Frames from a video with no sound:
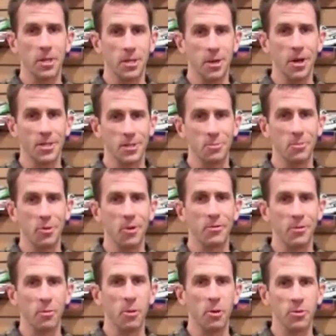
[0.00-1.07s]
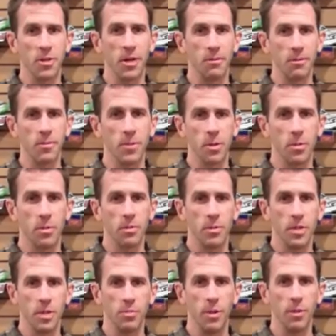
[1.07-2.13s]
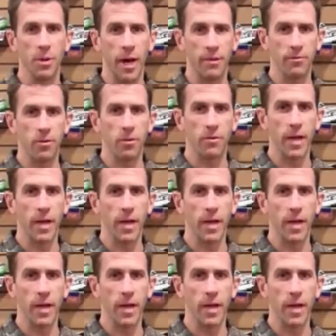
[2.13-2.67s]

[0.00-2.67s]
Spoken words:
across the board for most of them. So just be mindful of